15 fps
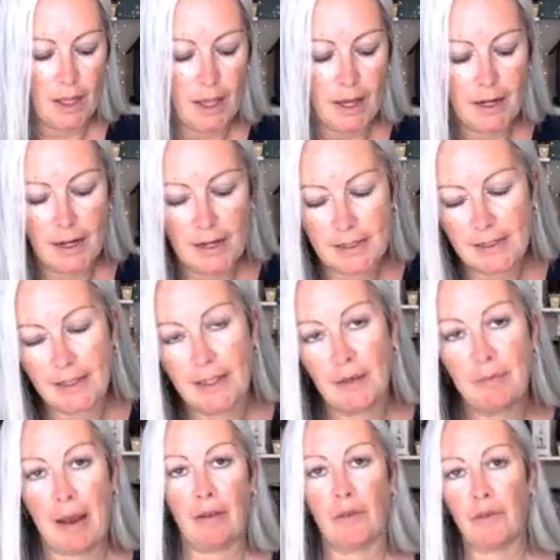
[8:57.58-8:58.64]
And let's think
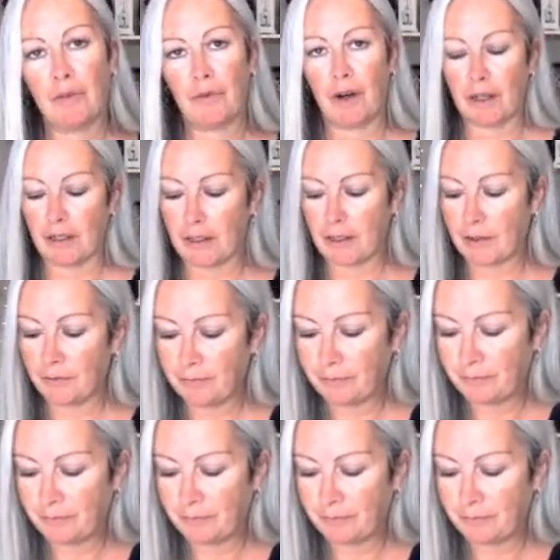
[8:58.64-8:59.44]
about the front.